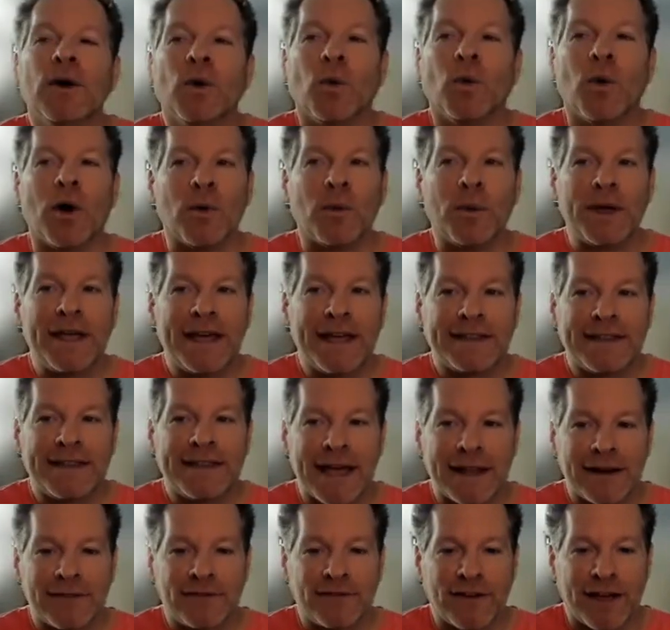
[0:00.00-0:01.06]
When we
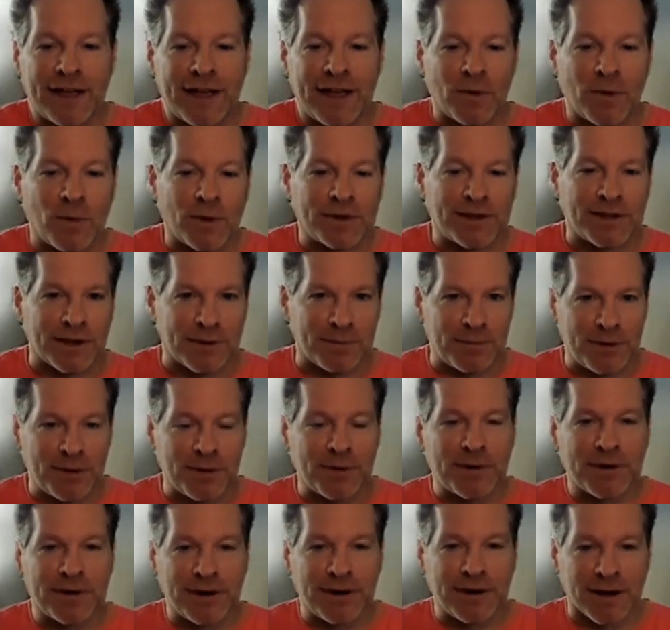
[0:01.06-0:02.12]
identify, and what the
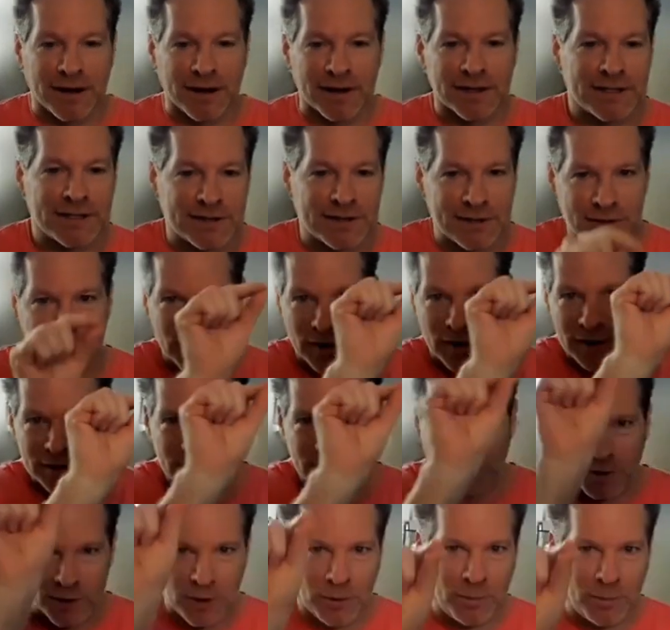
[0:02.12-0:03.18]
computer does is it draws
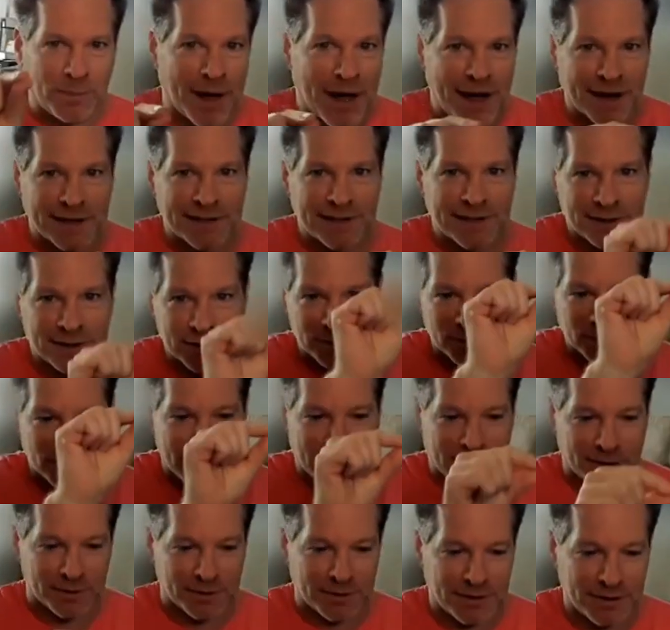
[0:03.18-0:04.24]
little boxes
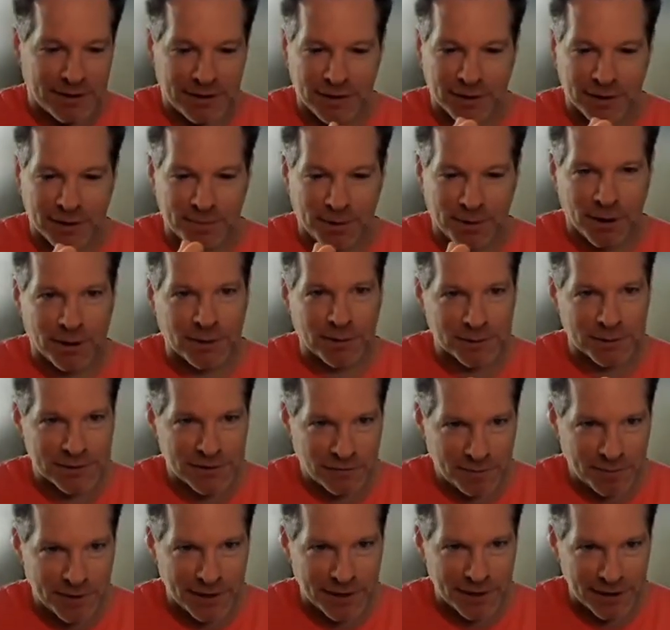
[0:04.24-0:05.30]
around the puddles
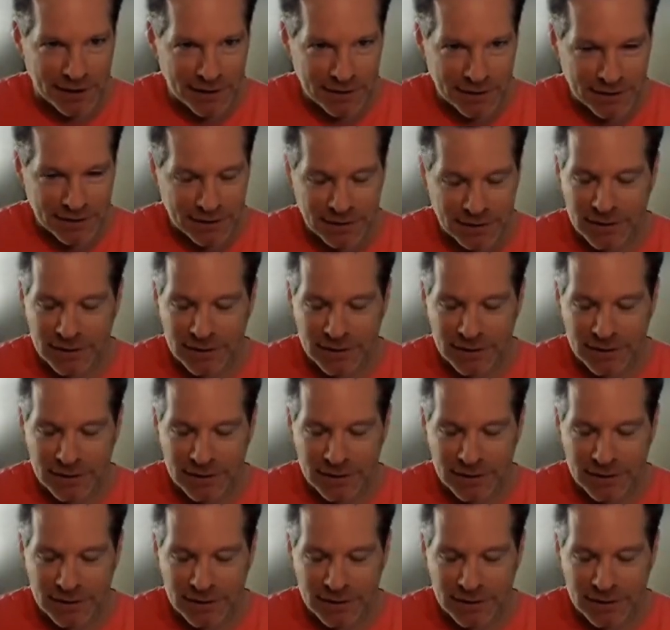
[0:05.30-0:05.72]
of pee